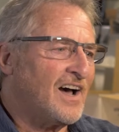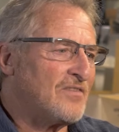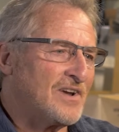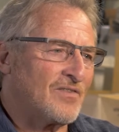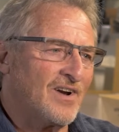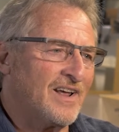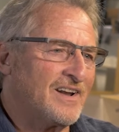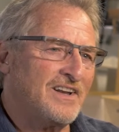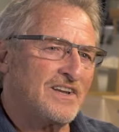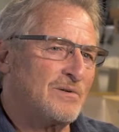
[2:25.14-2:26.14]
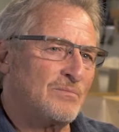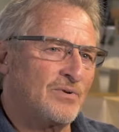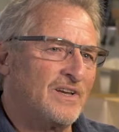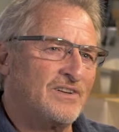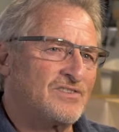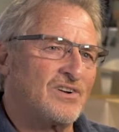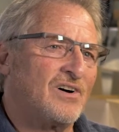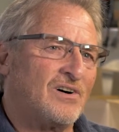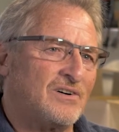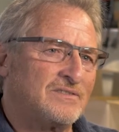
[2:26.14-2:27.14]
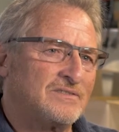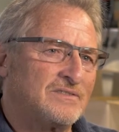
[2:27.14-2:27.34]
I've never had any complaints at all.